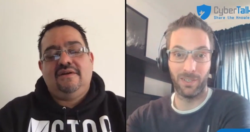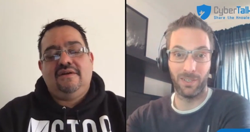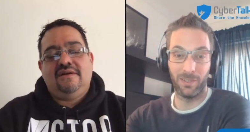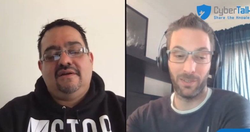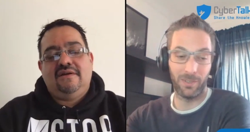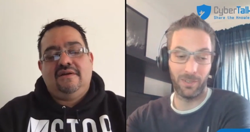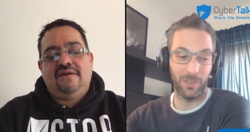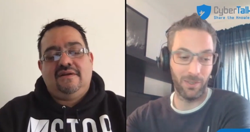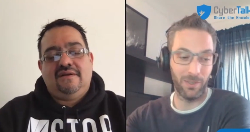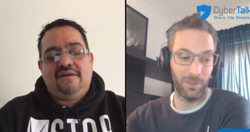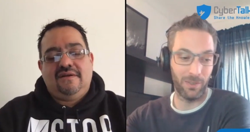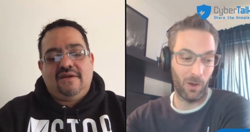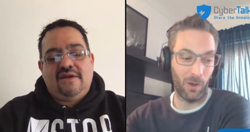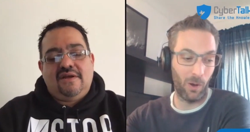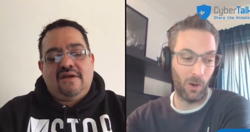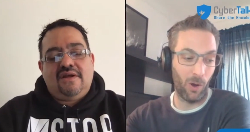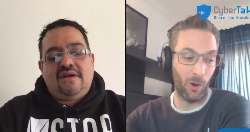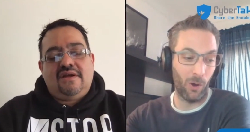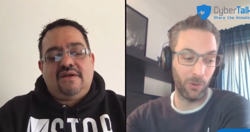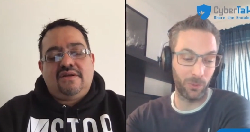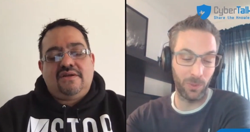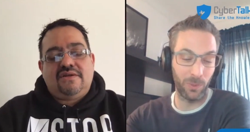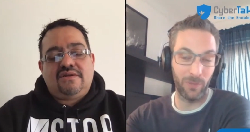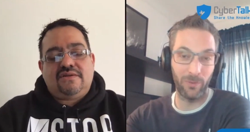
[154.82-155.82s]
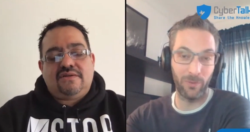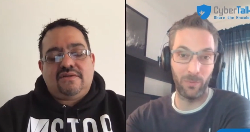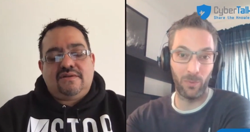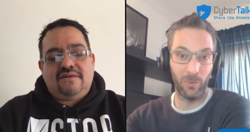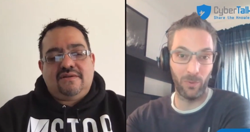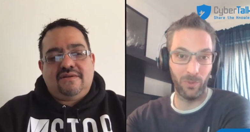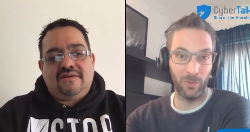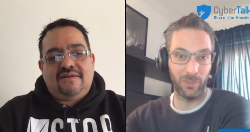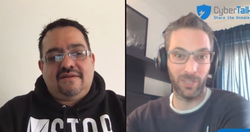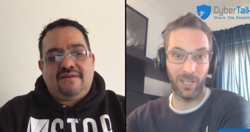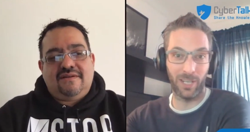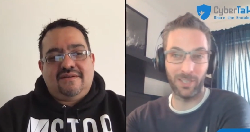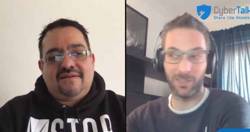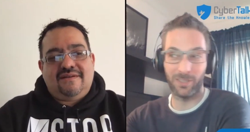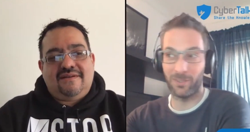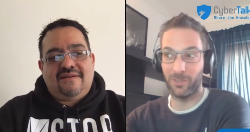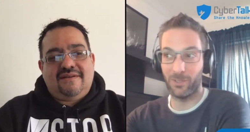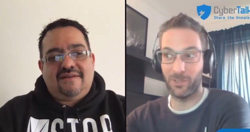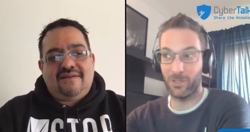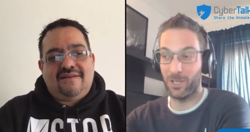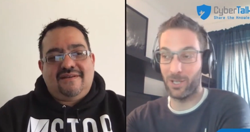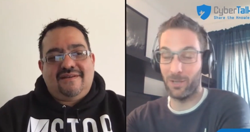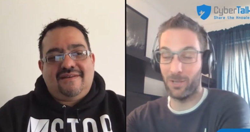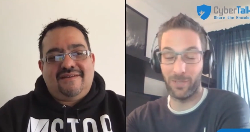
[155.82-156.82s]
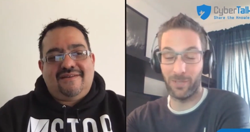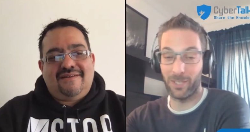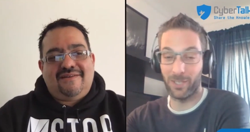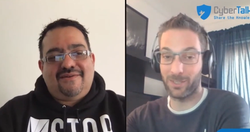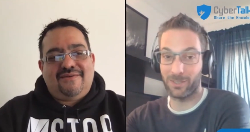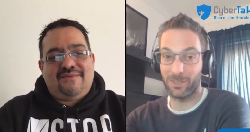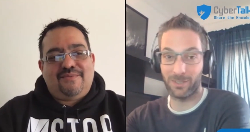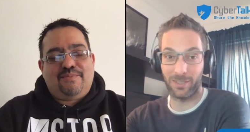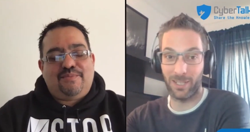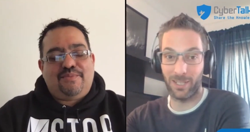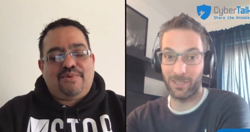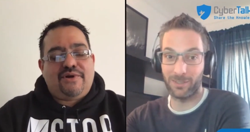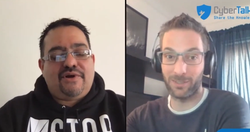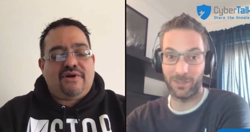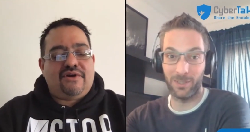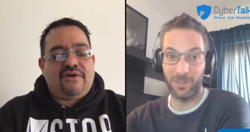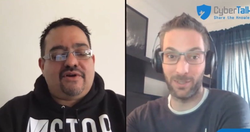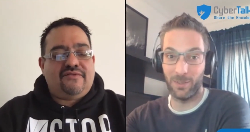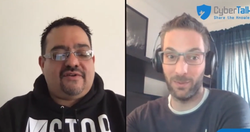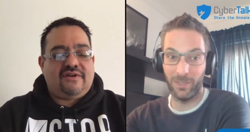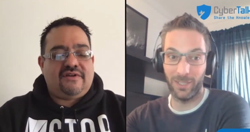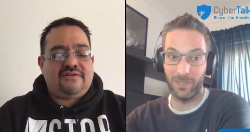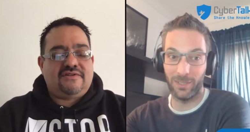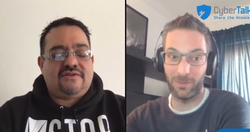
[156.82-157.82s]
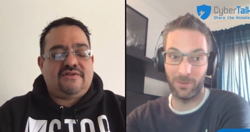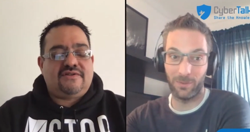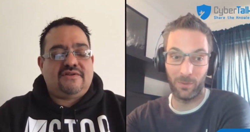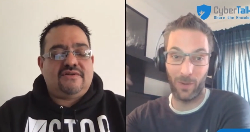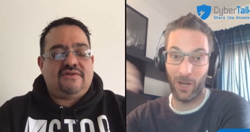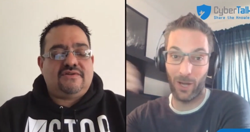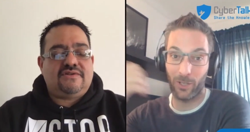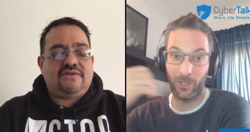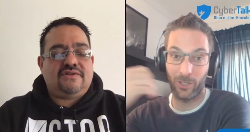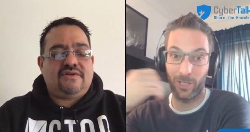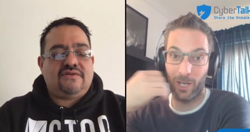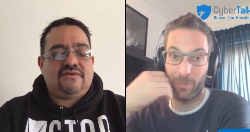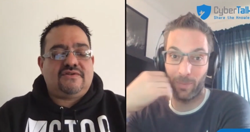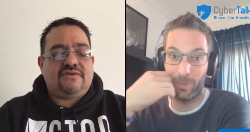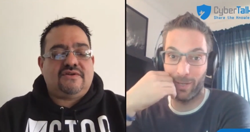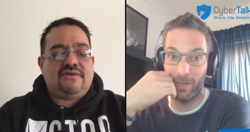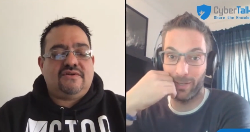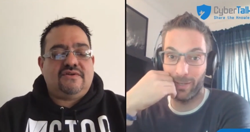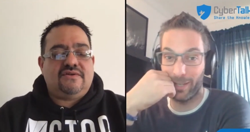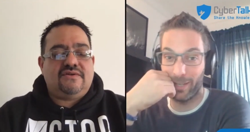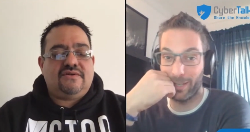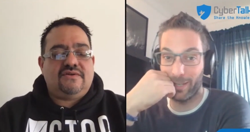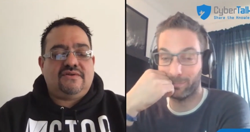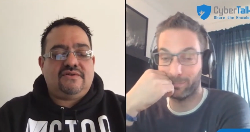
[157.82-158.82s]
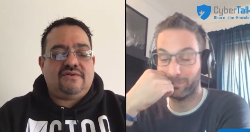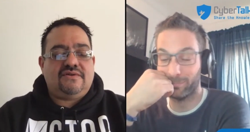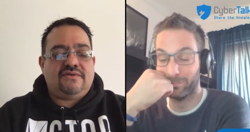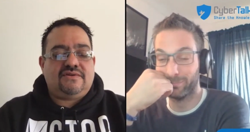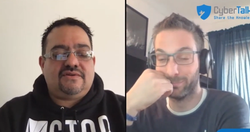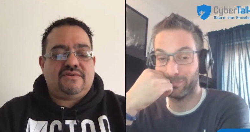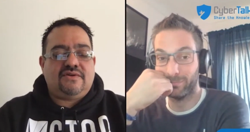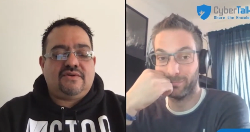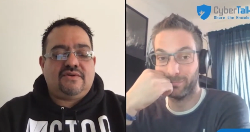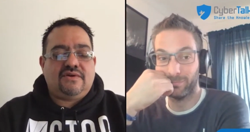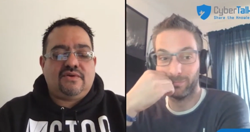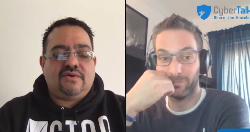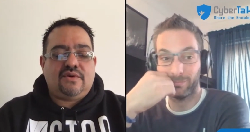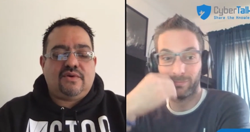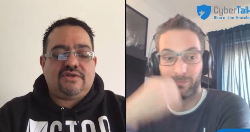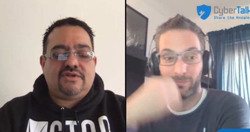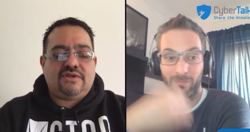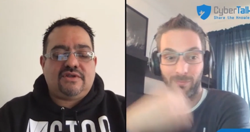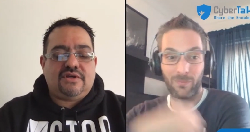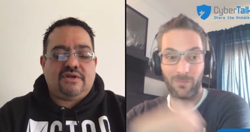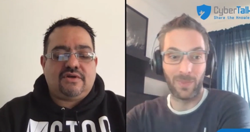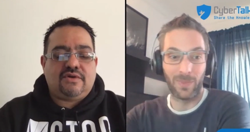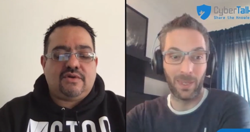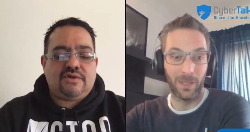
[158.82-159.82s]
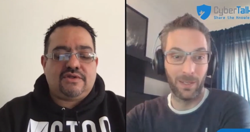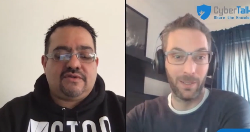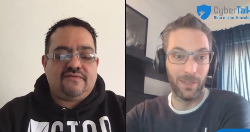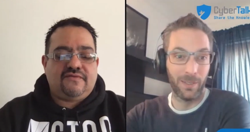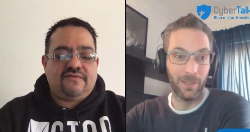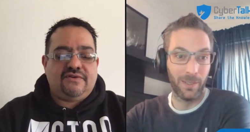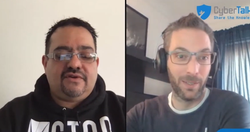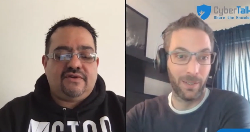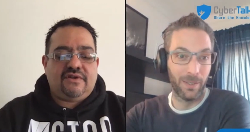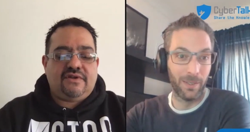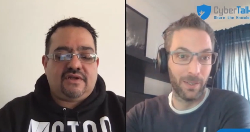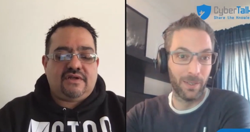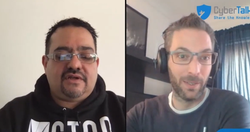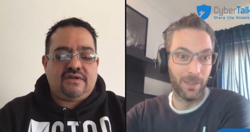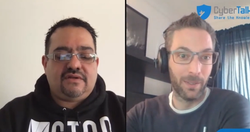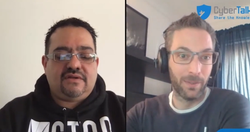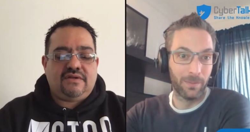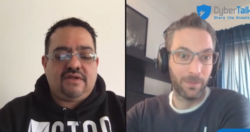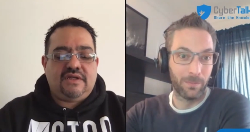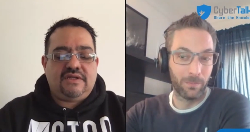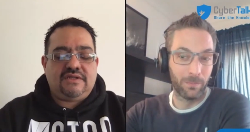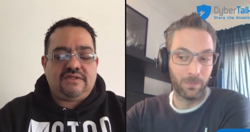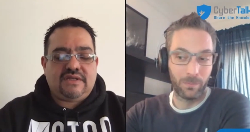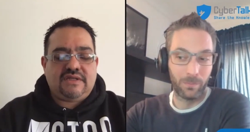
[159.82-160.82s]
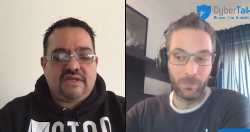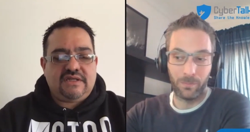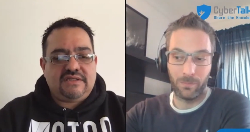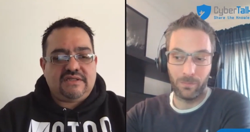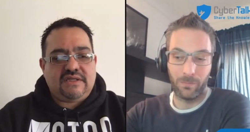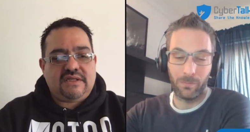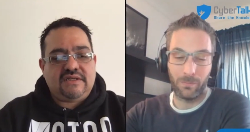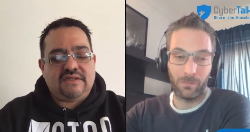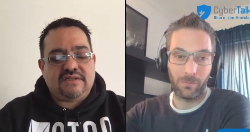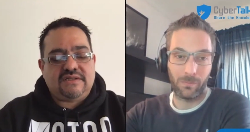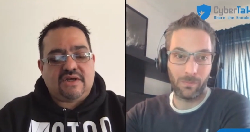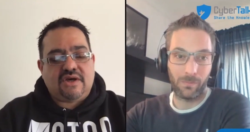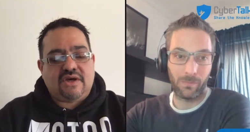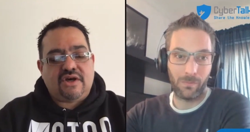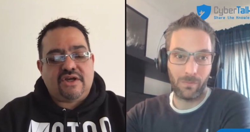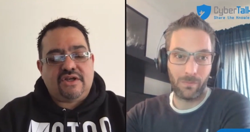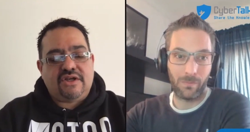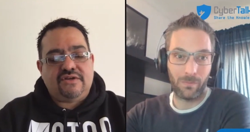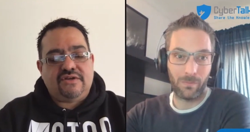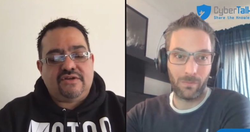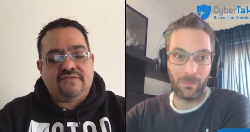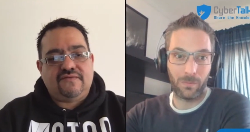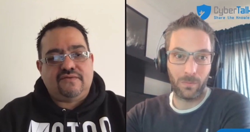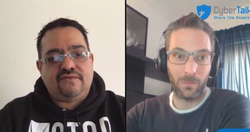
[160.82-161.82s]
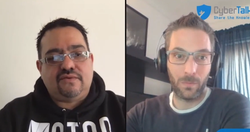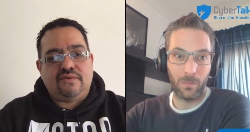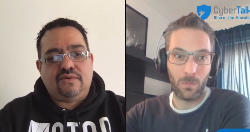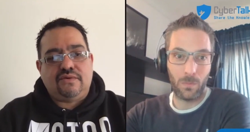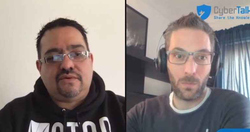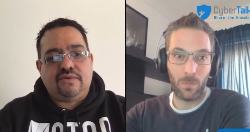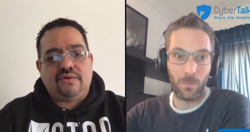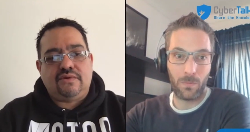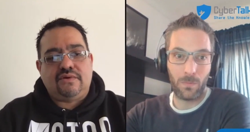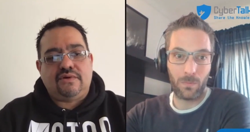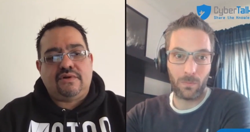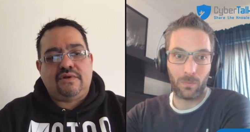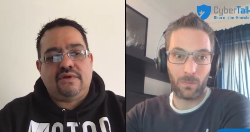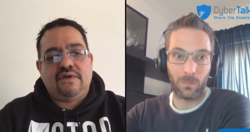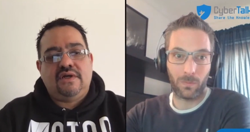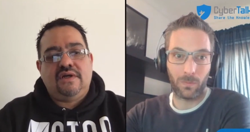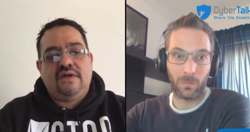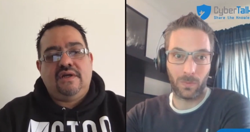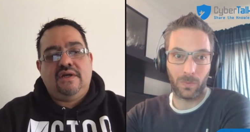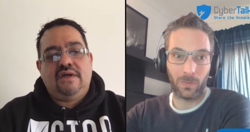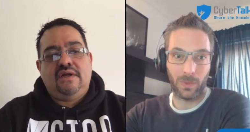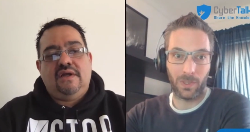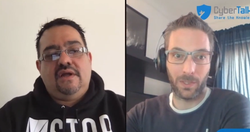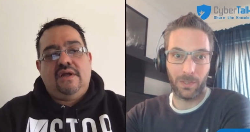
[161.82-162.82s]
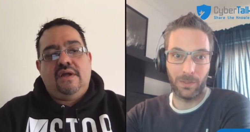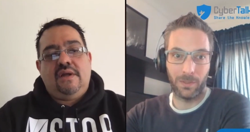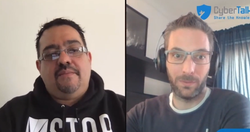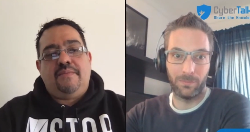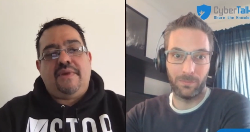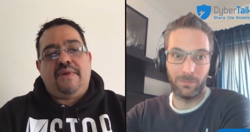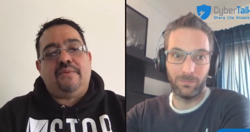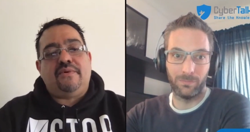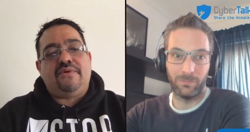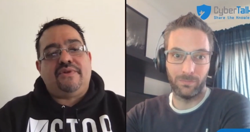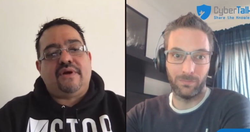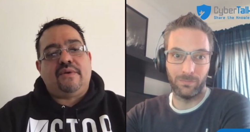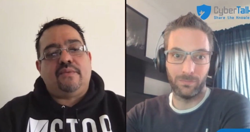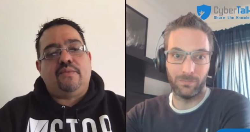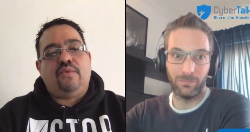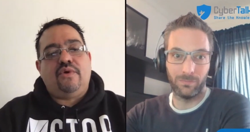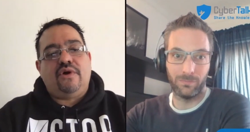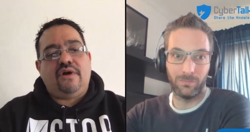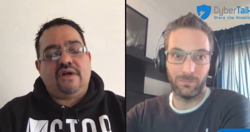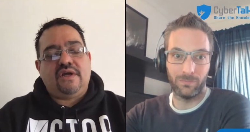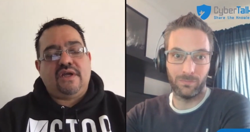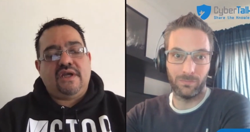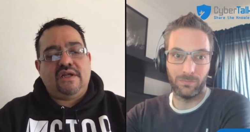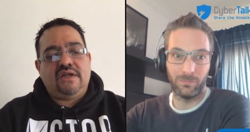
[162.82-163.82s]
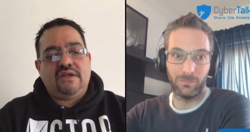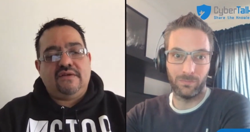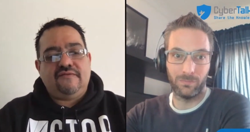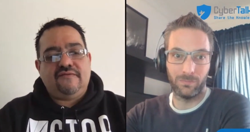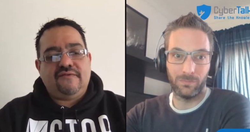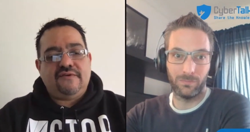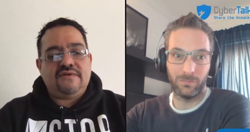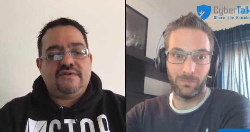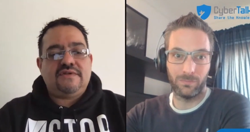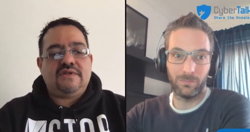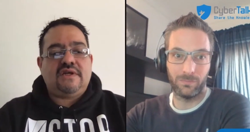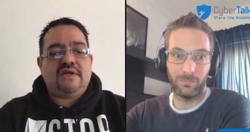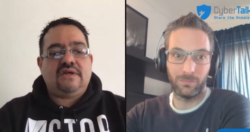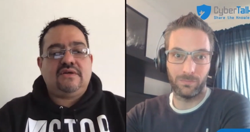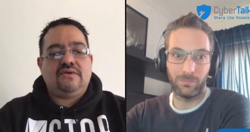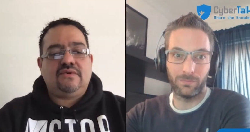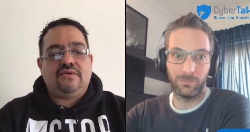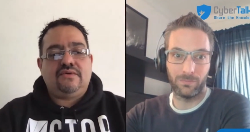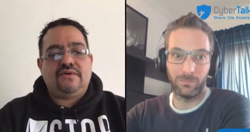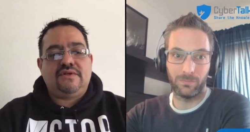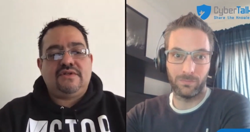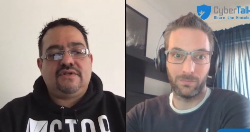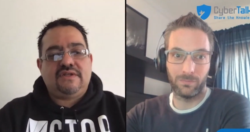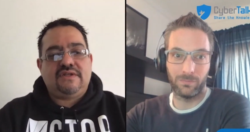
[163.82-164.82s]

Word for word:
Speaker 1: You know, all, all, three of them will look nice on the shelf. That's that's Perfect. the rationale behind that.
Speaker 2: So a question, a question for you then is: Is it designed for people that work in infosec, or is